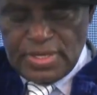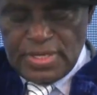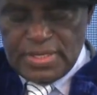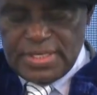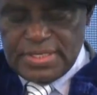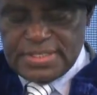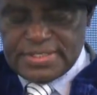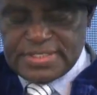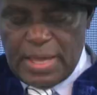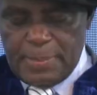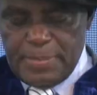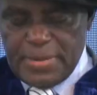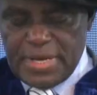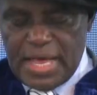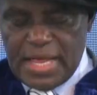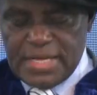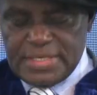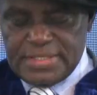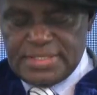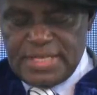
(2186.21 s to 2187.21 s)
The
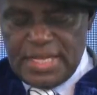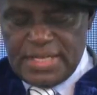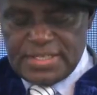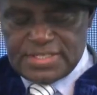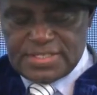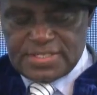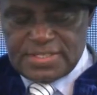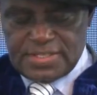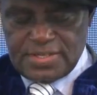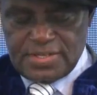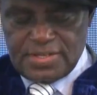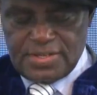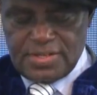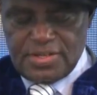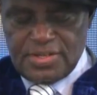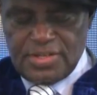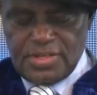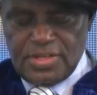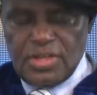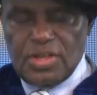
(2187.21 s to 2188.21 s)
terminal date
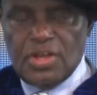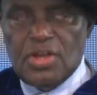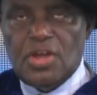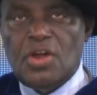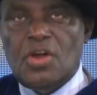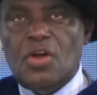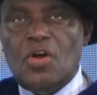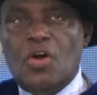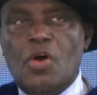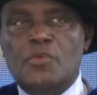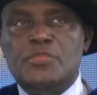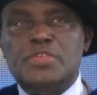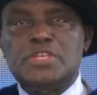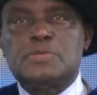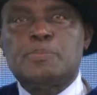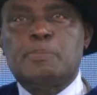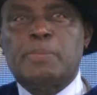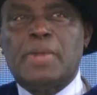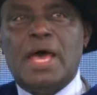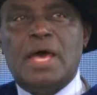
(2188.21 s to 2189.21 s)
of this
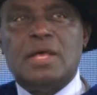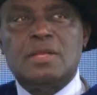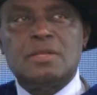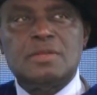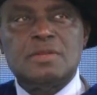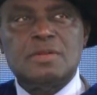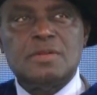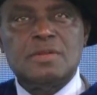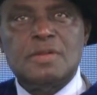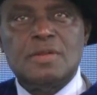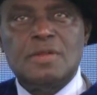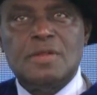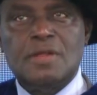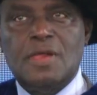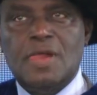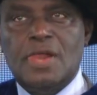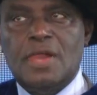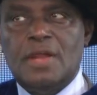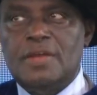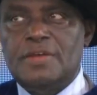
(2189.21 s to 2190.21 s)
plan
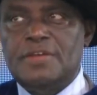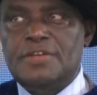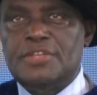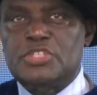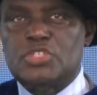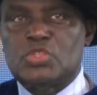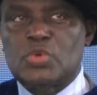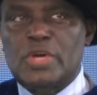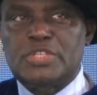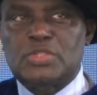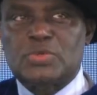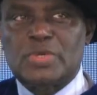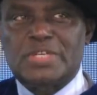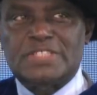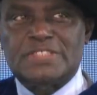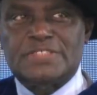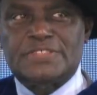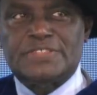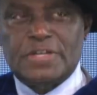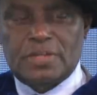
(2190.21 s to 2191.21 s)
is
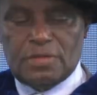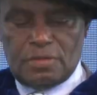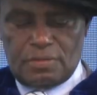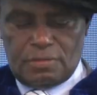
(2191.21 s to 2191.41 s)
2023.